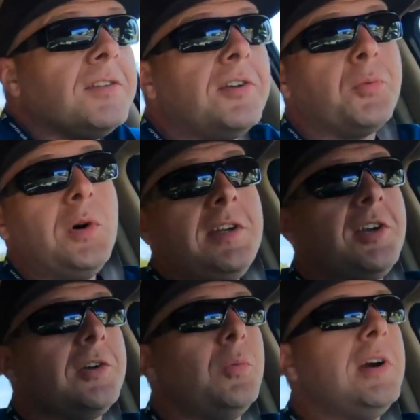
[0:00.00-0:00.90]
There's one
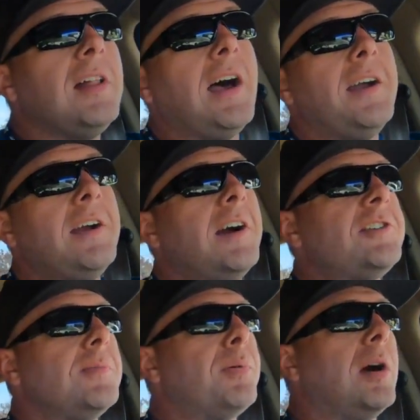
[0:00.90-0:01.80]
Goodwill out here I
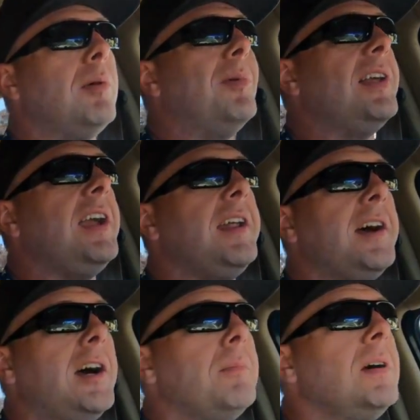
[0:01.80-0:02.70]
should probably hit
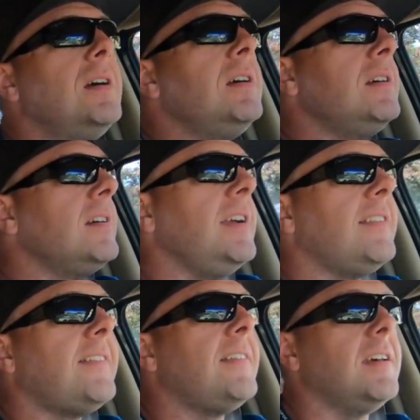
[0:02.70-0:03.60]
up.
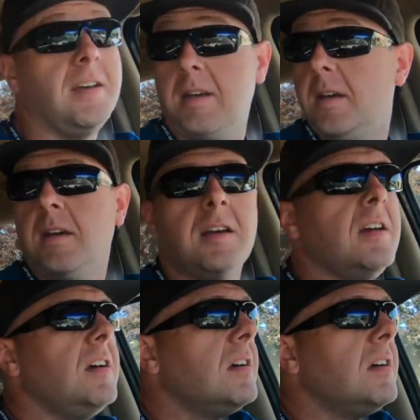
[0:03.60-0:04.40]
It's, uh...